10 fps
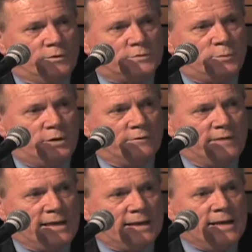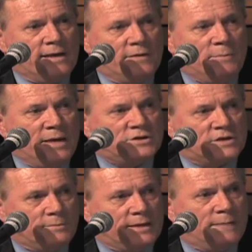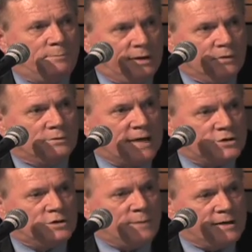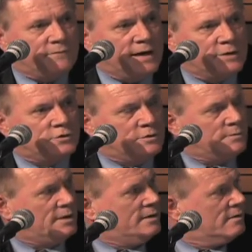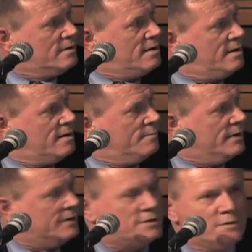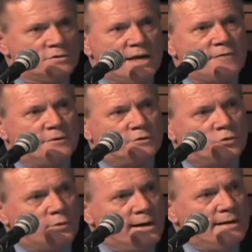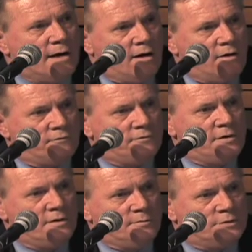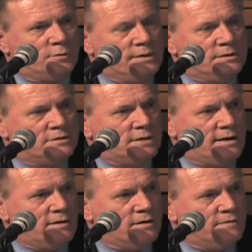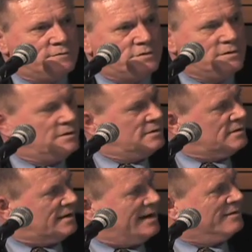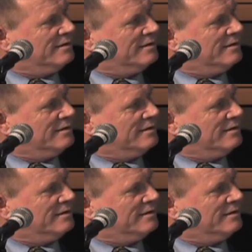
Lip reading: Sprinter van. They may someday actually manufacture them here, but it turns out the trade-off between the tariffs and the